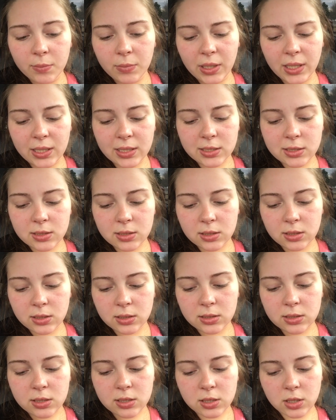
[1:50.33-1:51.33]
me and
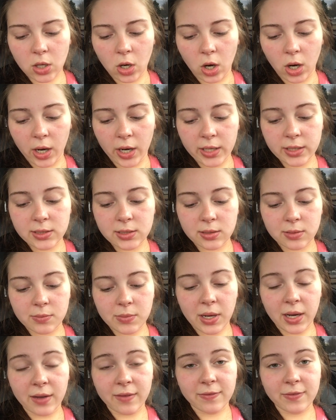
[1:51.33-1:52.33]
Scott,
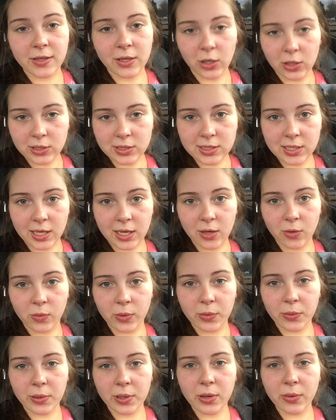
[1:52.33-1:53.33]
my fiance,
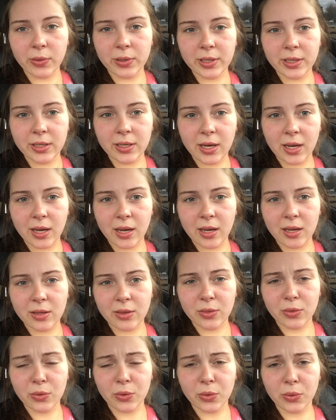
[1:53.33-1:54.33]
we were going
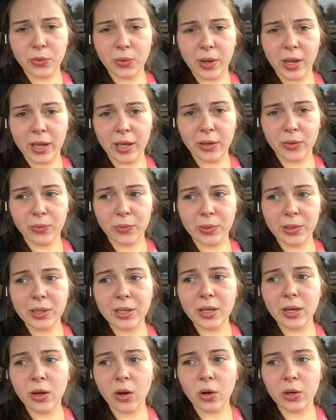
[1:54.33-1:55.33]
through a
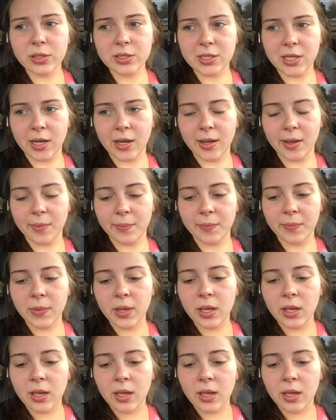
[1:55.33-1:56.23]
really hard time